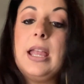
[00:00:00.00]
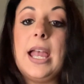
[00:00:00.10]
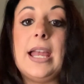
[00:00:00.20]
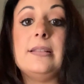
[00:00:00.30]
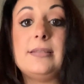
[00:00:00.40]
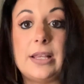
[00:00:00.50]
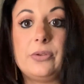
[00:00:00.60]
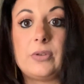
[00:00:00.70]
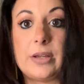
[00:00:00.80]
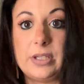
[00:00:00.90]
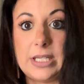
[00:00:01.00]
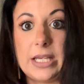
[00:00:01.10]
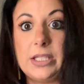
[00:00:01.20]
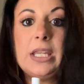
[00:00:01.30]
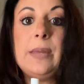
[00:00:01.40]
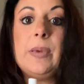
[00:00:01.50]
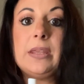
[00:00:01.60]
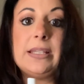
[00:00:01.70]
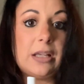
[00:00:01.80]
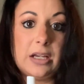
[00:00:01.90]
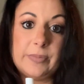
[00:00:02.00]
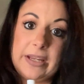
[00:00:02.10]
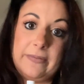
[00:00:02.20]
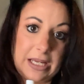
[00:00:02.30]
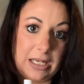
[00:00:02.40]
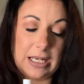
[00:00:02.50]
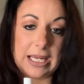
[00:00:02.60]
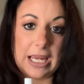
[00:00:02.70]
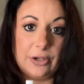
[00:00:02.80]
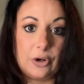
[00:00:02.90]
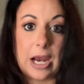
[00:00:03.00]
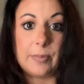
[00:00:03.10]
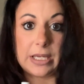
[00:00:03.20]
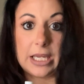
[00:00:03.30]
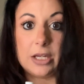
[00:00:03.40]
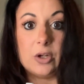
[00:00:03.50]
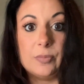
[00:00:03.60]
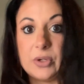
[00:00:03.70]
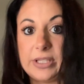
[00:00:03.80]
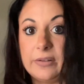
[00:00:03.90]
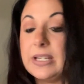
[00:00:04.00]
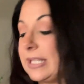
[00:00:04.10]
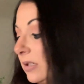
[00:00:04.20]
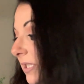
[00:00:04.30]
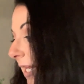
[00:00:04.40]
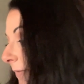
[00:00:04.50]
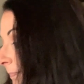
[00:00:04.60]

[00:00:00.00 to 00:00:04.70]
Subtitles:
and scent throughout the day. Keeping this on my vanity and grabbing it almost every single day.